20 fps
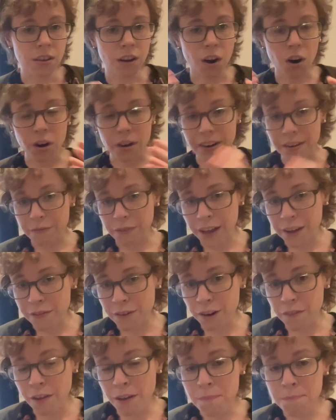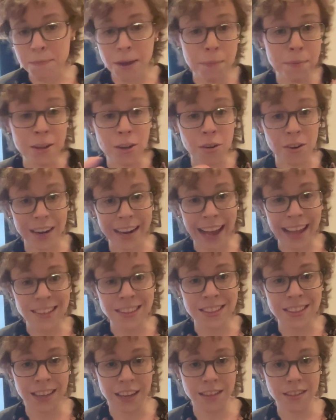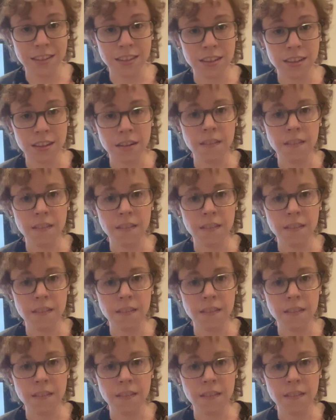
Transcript: are in favor of it, maybe you're against it.